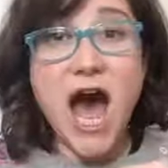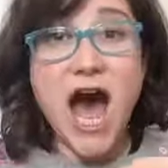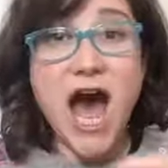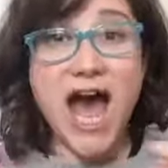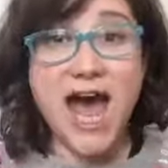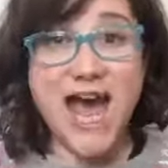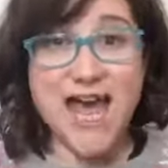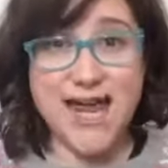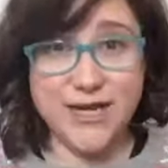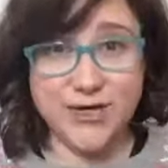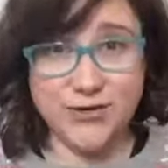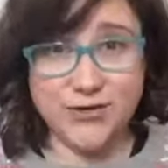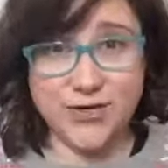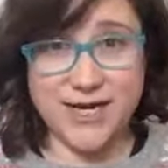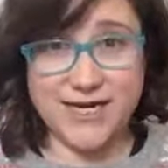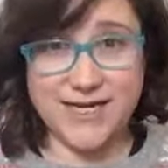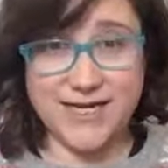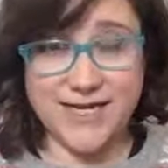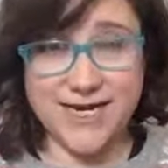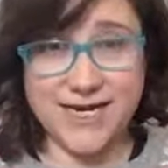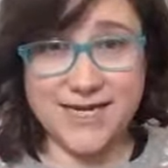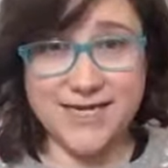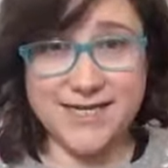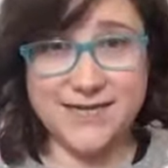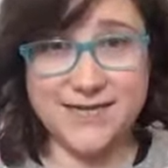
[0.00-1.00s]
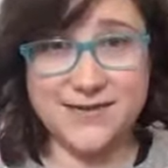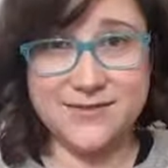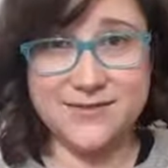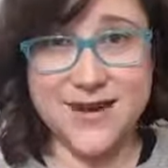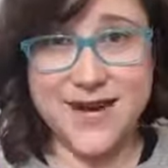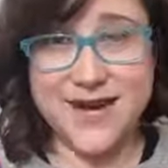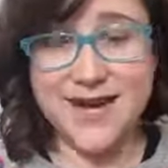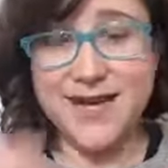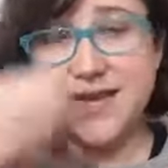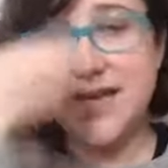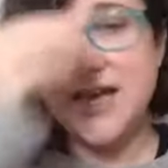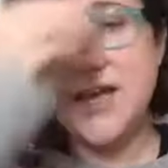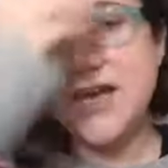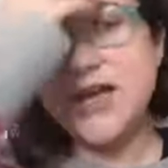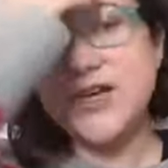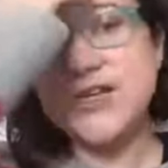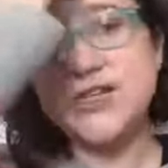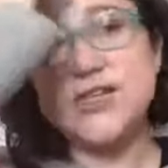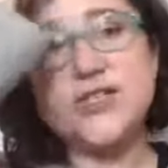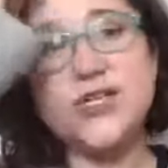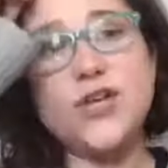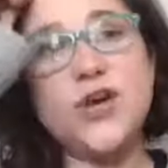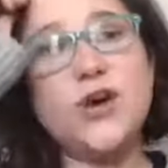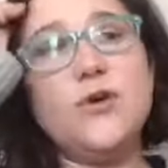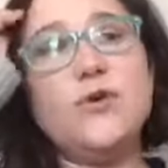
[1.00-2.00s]
hydrated, right?
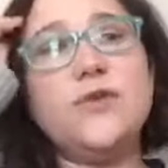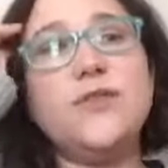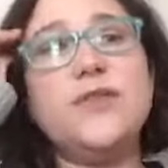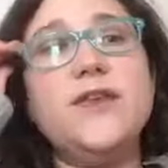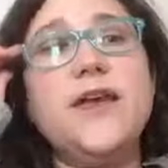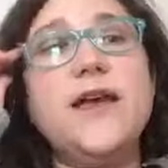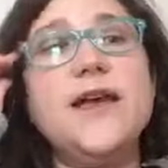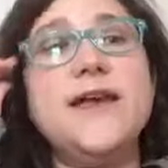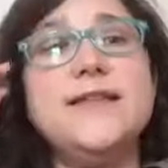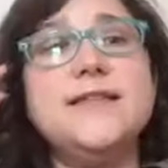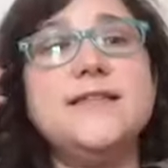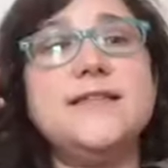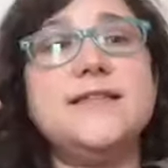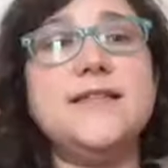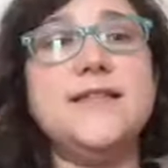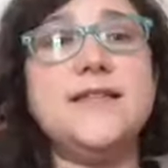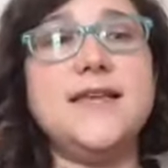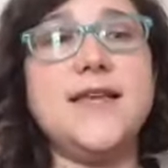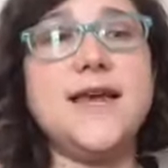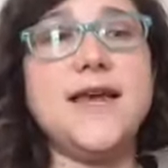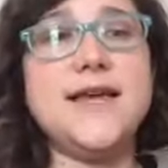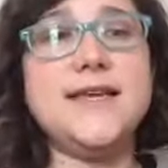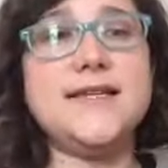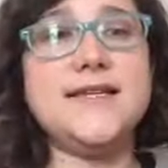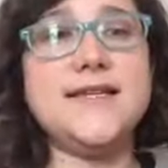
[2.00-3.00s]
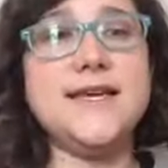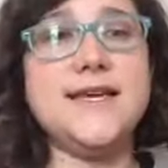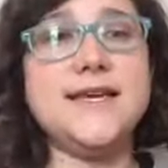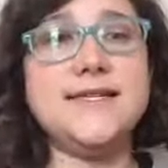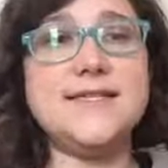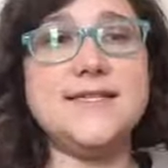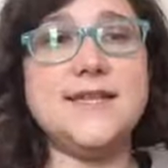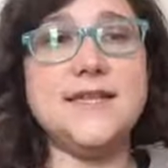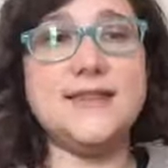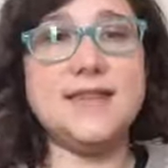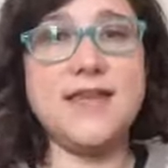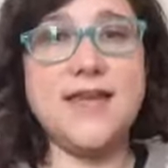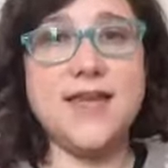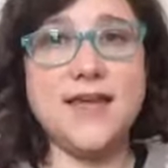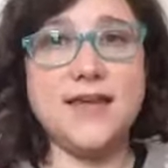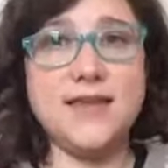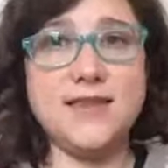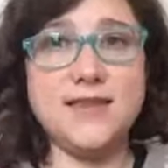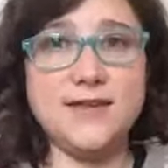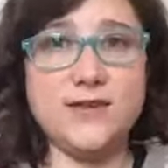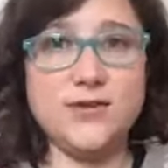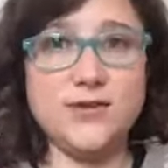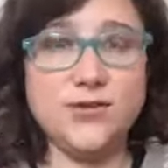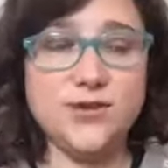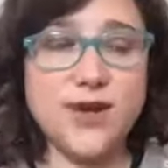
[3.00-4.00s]
So the idea is that they
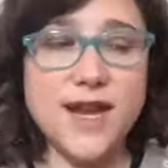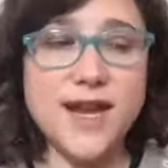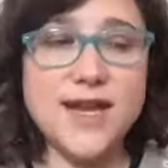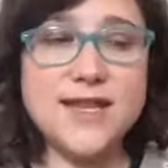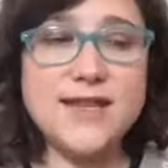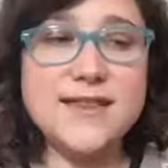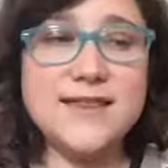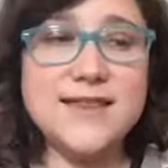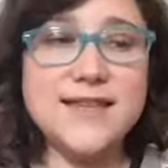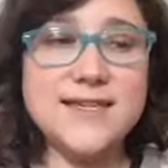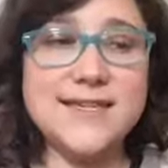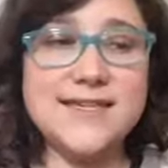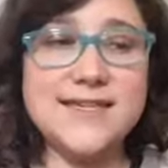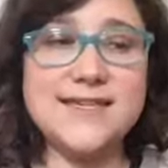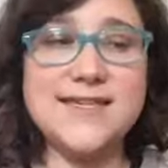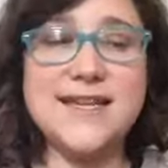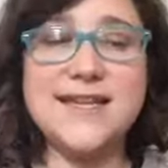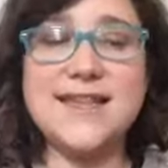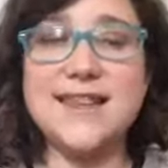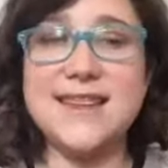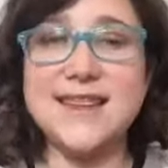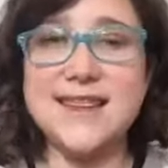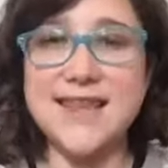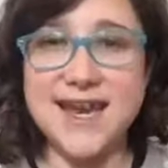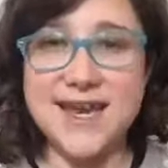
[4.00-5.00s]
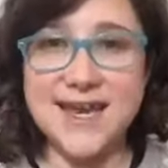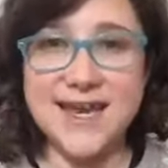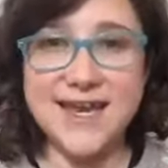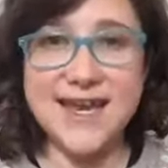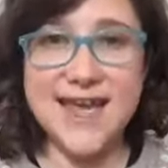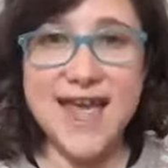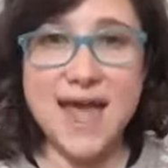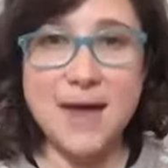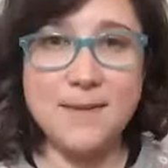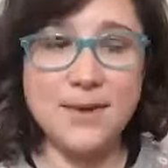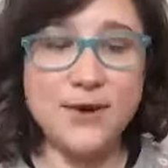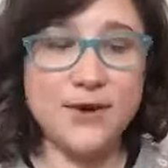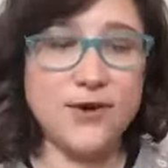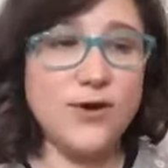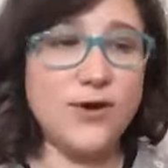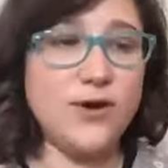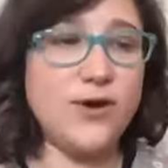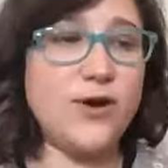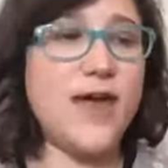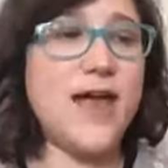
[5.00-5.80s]
created this synthetic chemical,